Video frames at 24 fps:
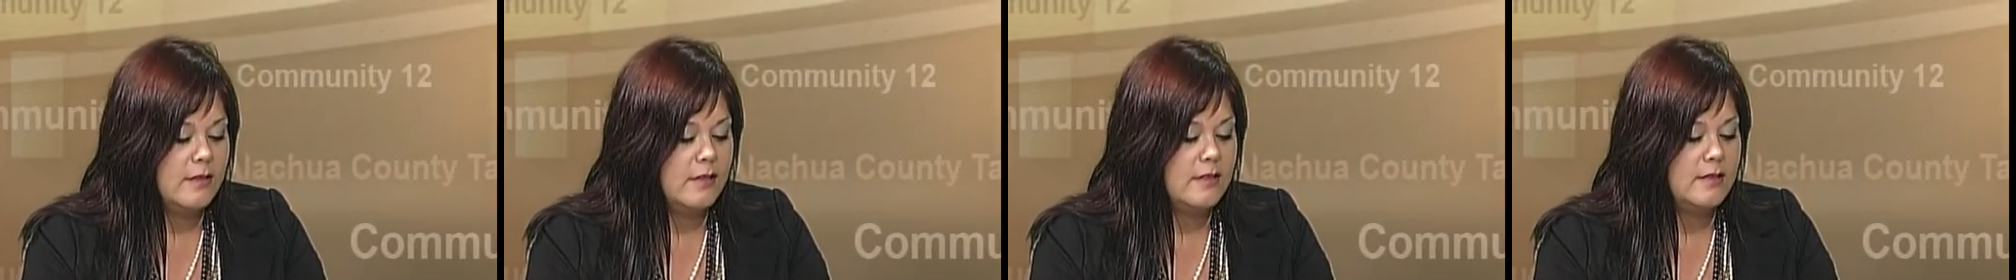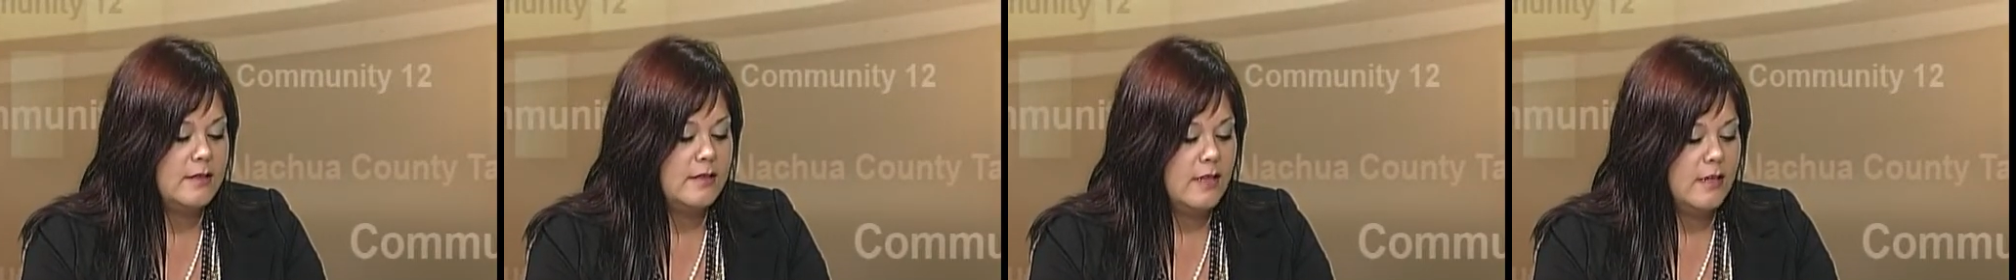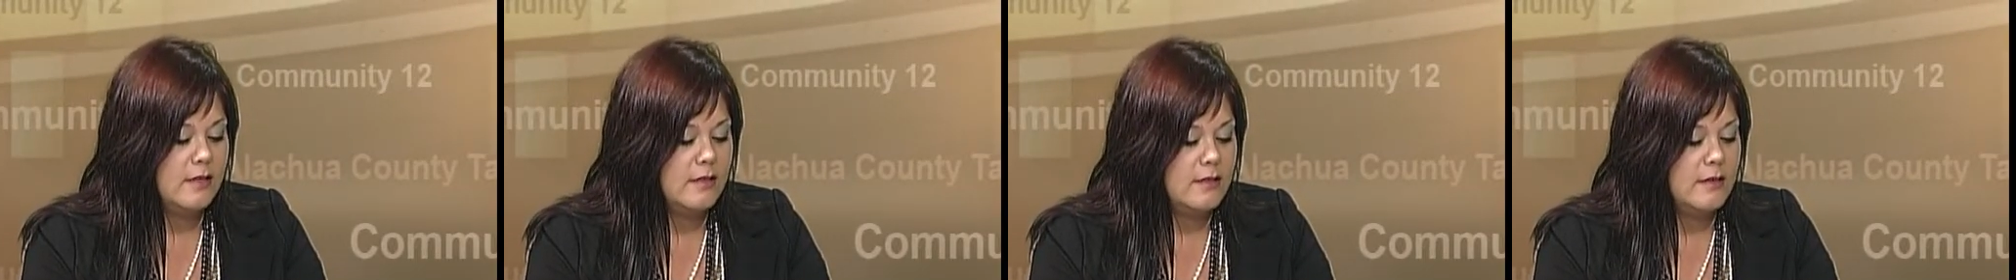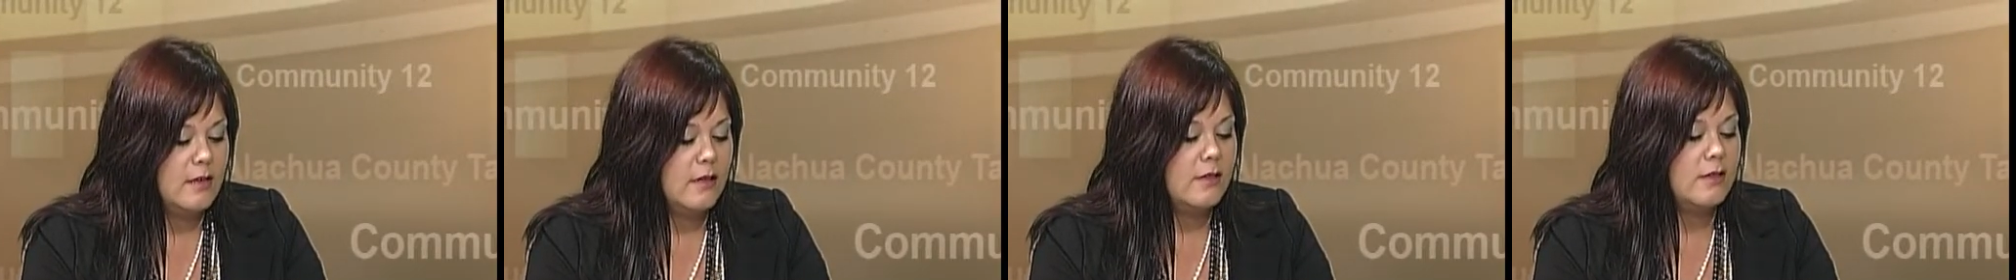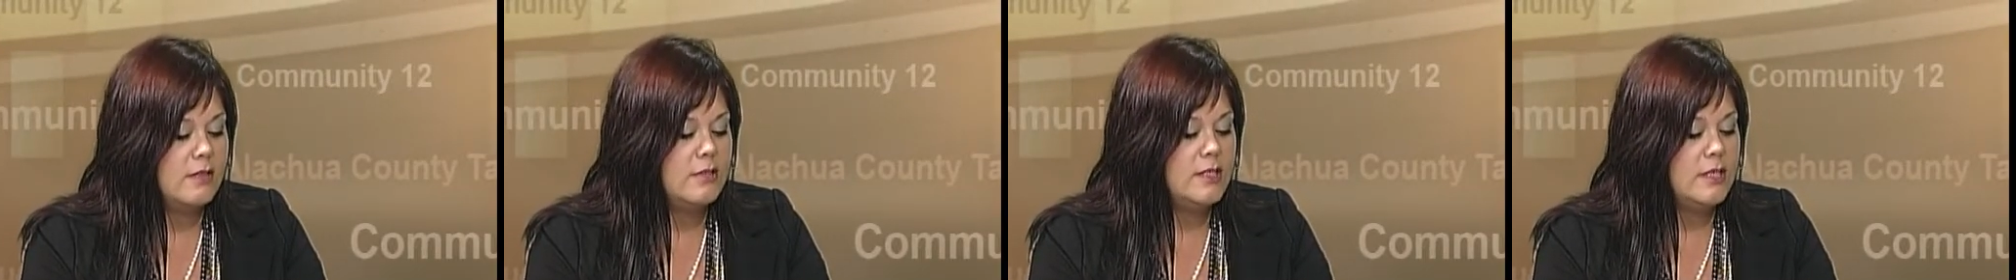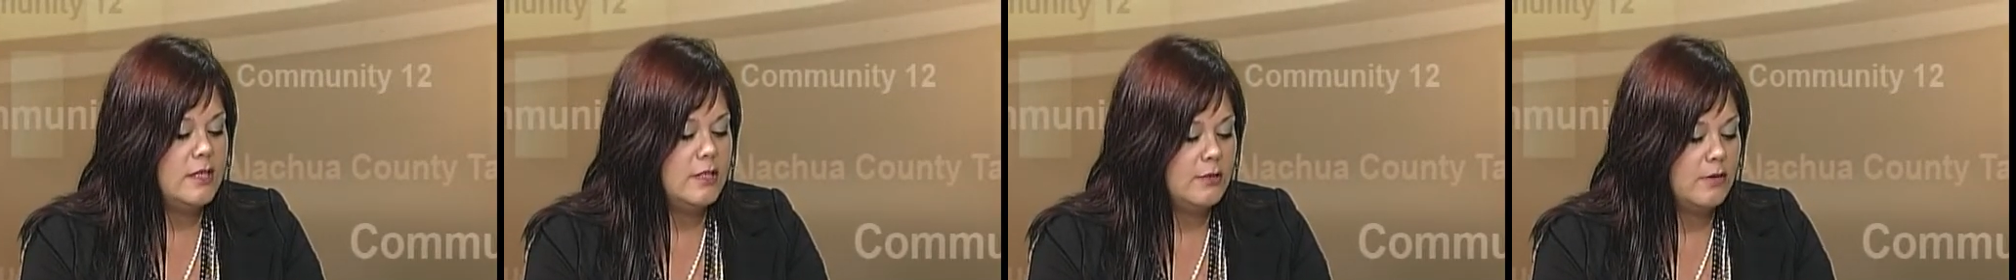and
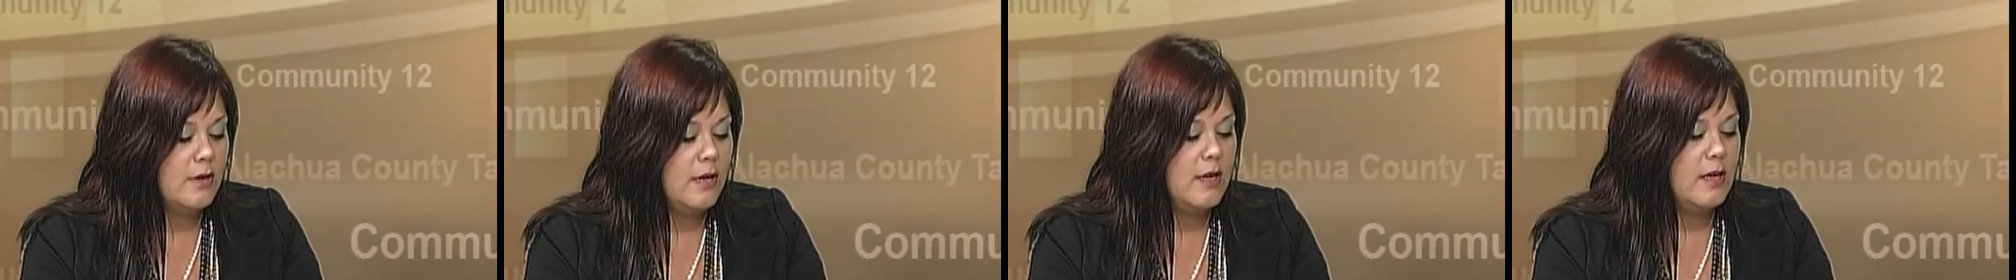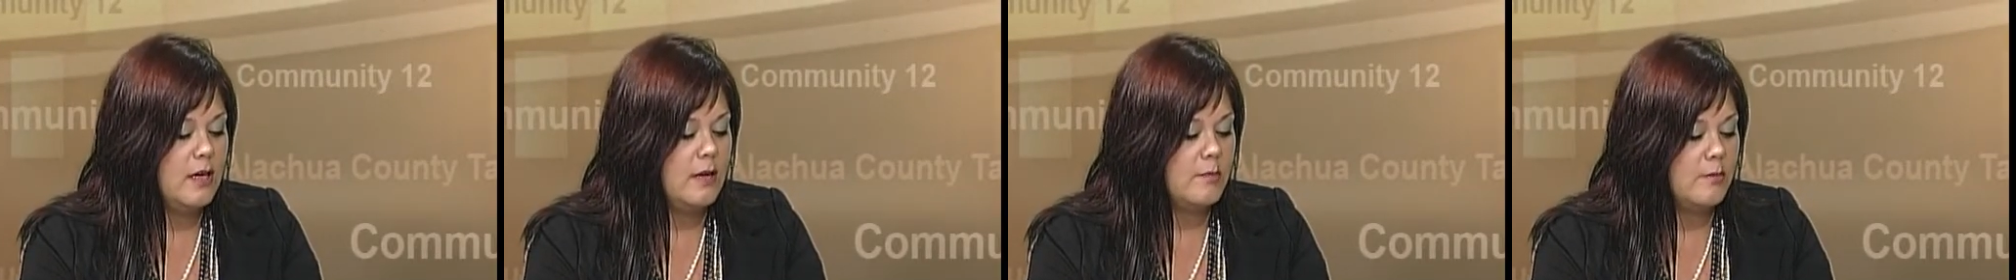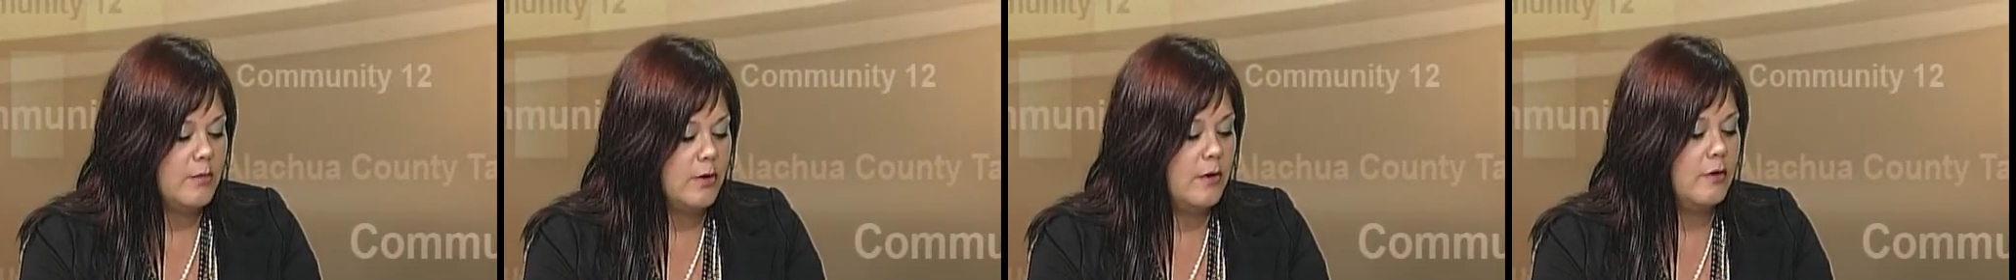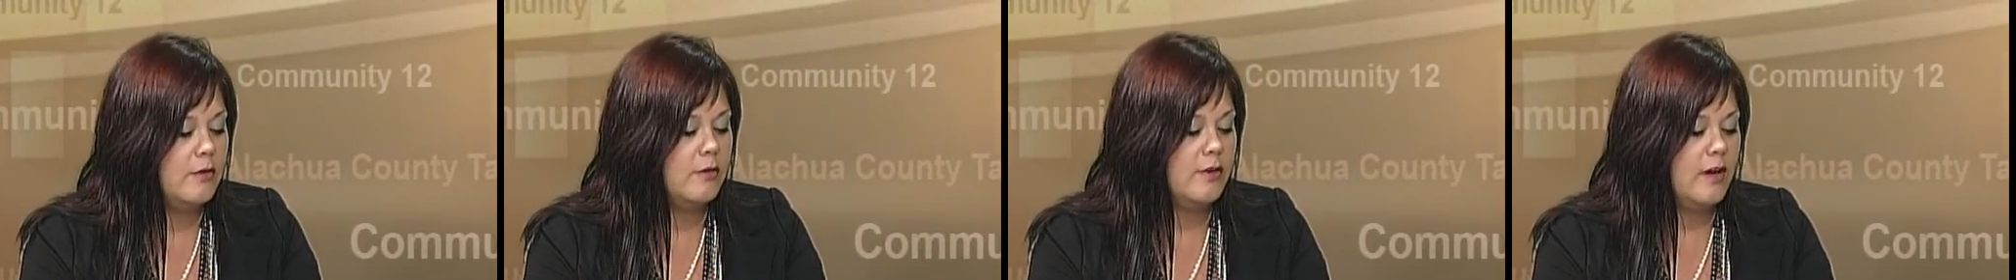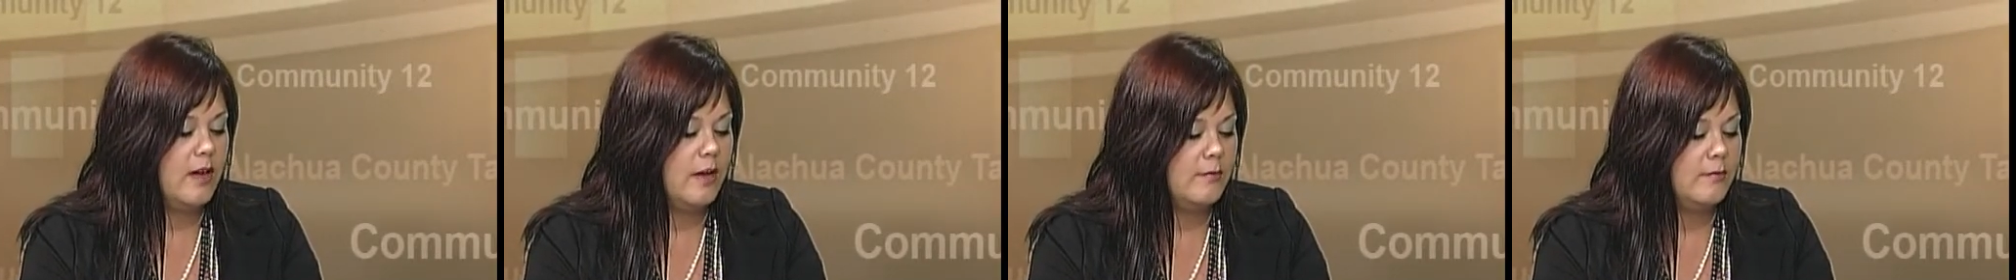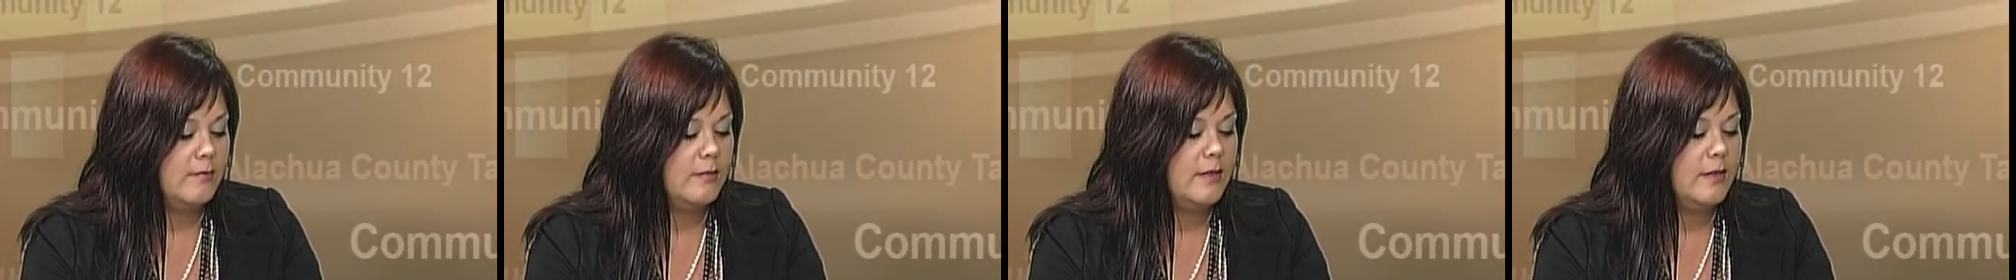Technology Training
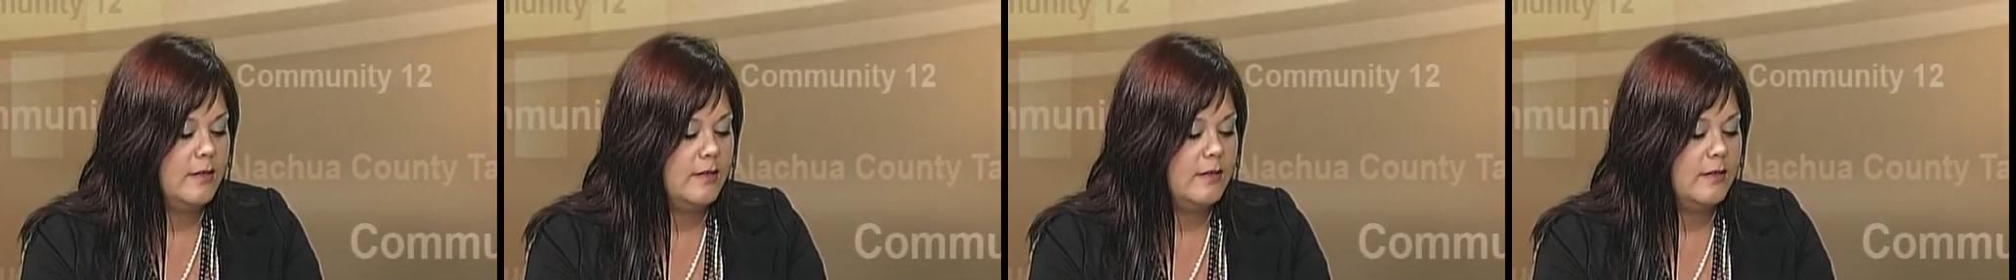Program.